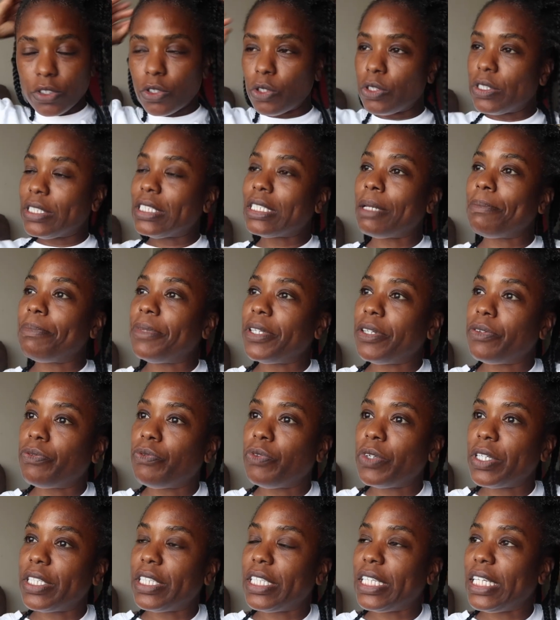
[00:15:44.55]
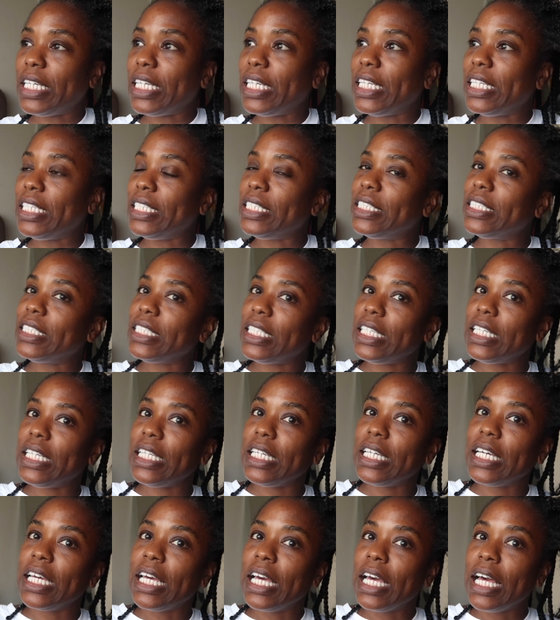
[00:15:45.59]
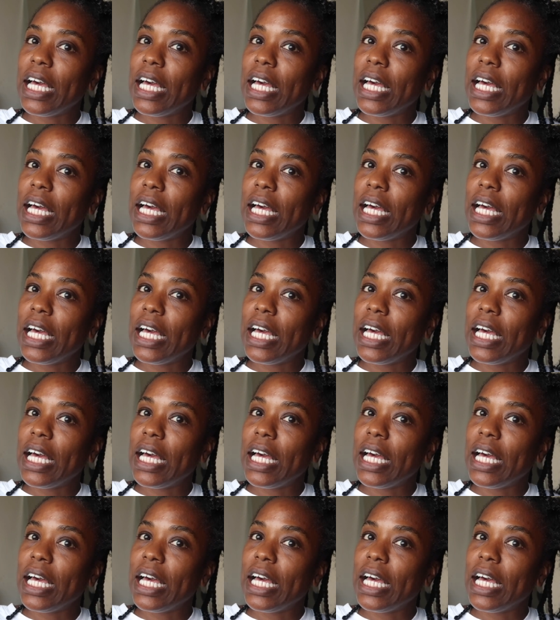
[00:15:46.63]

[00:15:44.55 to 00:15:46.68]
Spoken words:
or something really easy.